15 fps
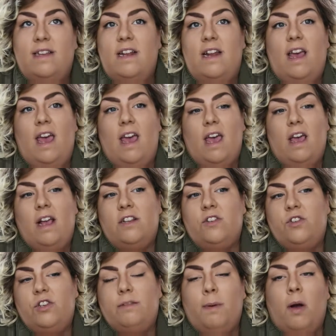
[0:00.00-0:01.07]
and
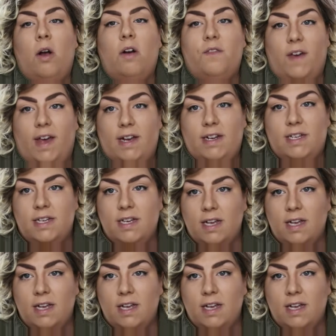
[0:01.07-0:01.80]
it's just perfect.